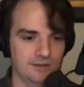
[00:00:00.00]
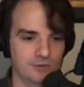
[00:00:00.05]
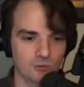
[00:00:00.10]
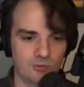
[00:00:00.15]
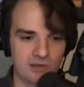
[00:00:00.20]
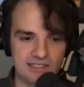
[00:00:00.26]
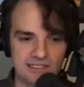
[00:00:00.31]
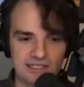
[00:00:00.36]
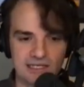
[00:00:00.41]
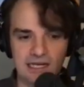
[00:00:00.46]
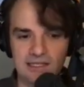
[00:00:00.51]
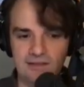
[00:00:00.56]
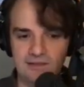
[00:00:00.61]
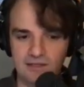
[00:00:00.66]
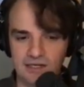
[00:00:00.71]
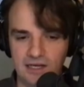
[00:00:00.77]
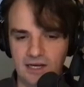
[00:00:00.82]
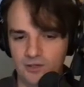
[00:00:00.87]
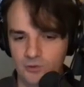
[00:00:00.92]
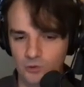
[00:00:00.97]
to basically
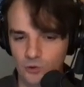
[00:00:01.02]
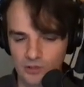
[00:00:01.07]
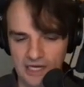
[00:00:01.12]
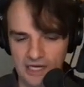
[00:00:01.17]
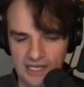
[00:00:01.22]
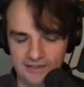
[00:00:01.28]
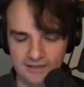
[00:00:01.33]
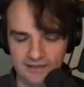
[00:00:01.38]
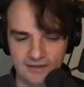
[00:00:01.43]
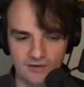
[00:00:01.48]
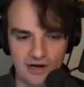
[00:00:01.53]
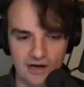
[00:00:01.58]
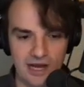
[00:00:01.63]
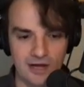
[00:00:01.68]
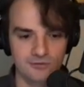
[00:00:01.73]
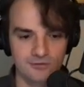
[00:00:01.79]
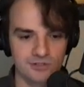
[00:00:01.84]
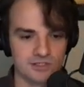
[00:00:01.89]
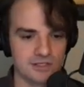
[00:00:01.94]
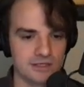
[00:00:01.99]
declare to get
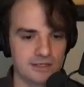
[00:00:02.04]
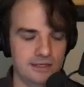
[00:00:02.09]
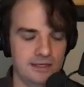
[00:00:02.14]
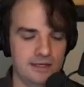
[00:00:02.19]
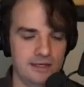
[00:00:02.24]
routes.